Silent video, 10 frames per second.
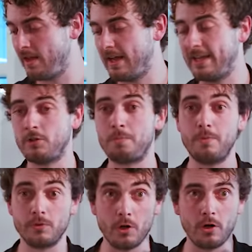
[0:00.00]
And
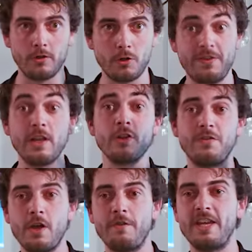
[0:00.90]
the
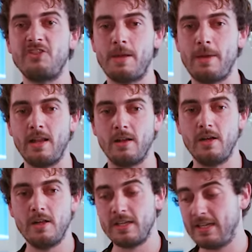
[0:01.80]
philosophy of HTML
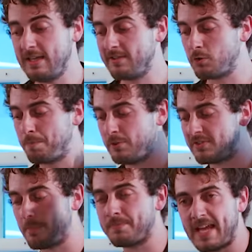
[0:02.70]
is to put
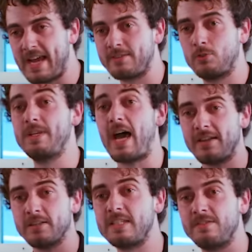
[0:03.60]
some tags to
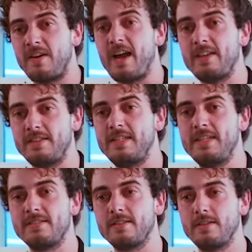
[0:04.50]
identify
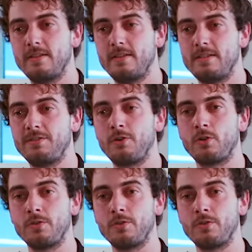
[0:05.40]
these different